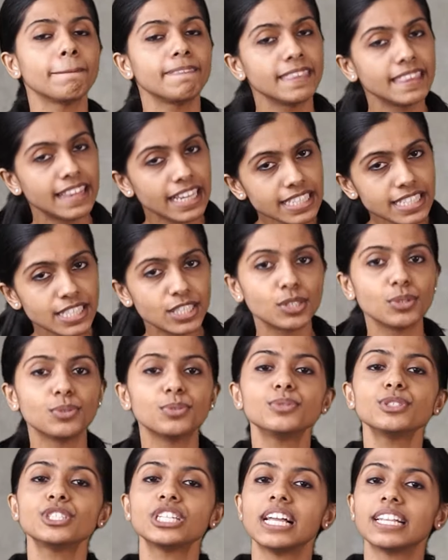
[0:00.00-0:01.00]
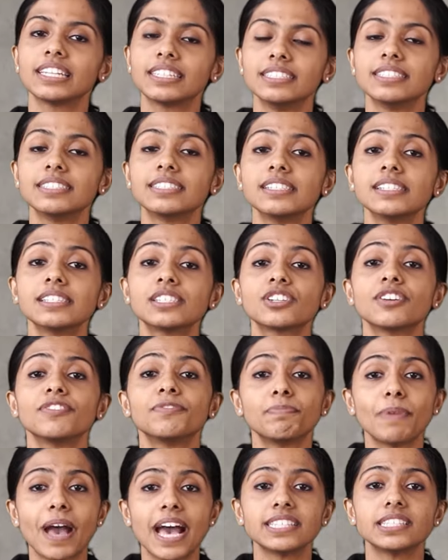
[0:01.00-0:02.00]
This tool shall consist
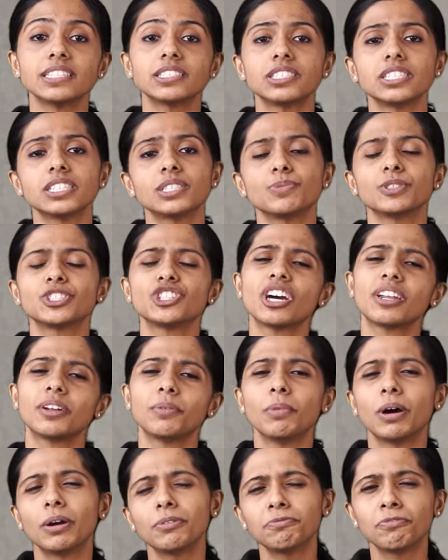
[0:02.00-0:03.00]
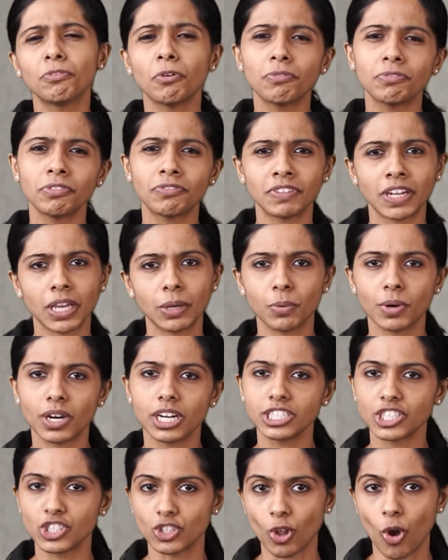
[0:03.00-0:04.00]
of passages which are about 450
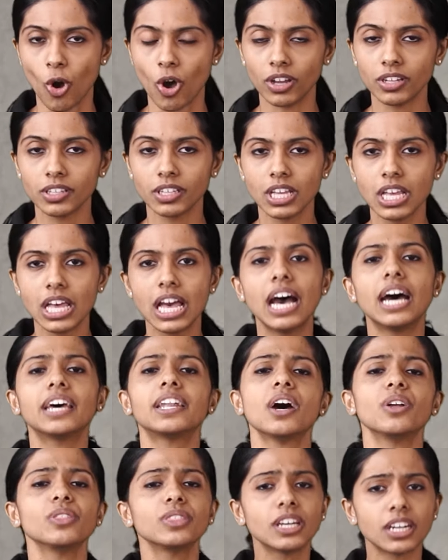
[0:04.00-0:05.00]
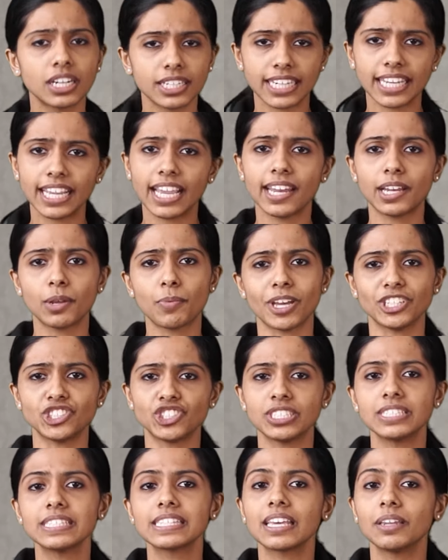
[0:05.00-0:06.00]
words long, around 38
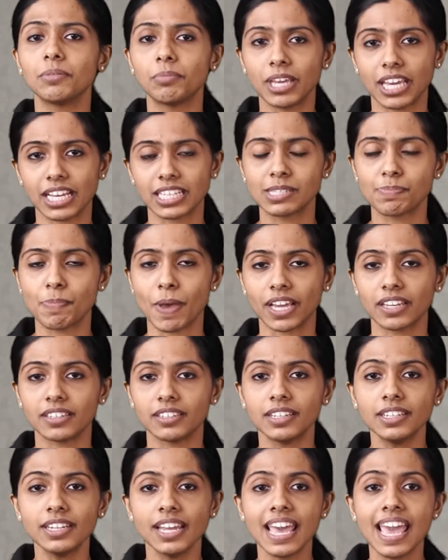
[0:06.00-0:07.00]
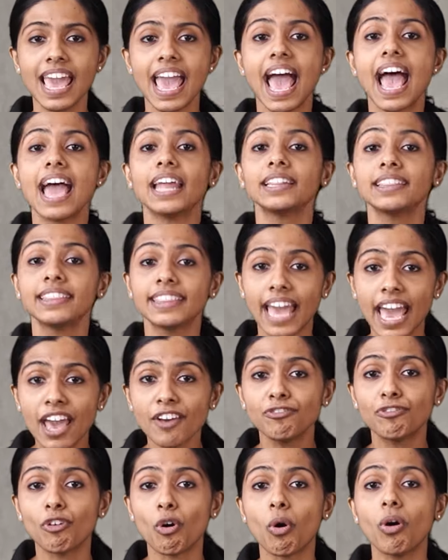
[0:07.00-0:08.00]
questions can be expected, and
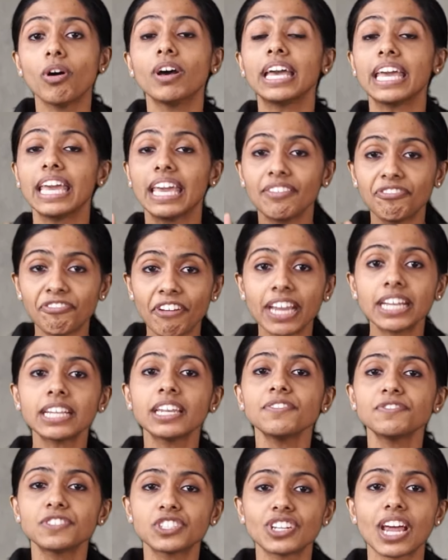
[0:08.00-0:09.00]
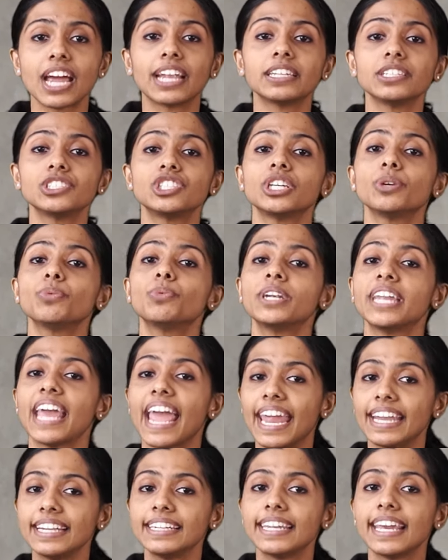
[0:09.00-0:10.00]
therefore, effective strategy would
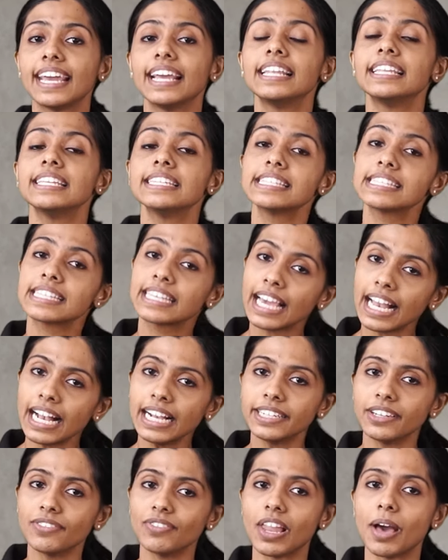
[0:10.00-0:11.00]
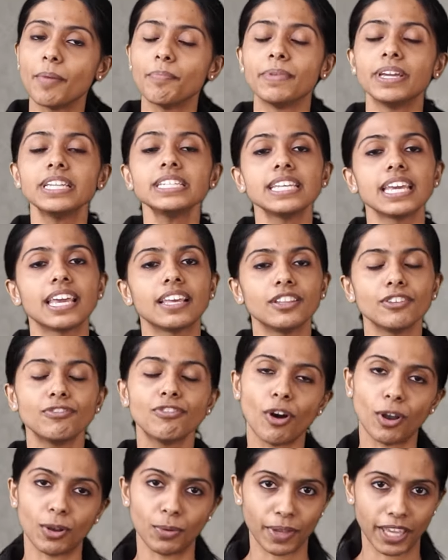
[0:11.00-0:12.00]
entail skill development in the
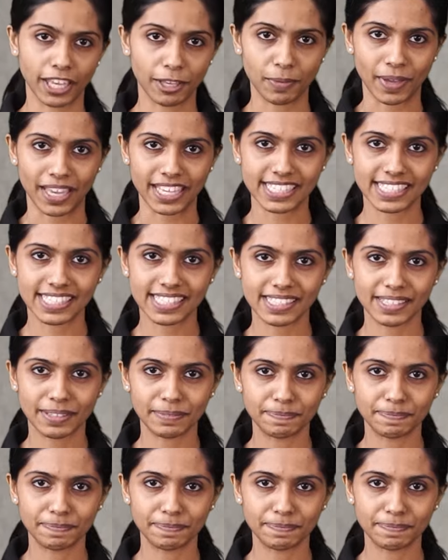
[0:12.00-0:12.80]
following ways.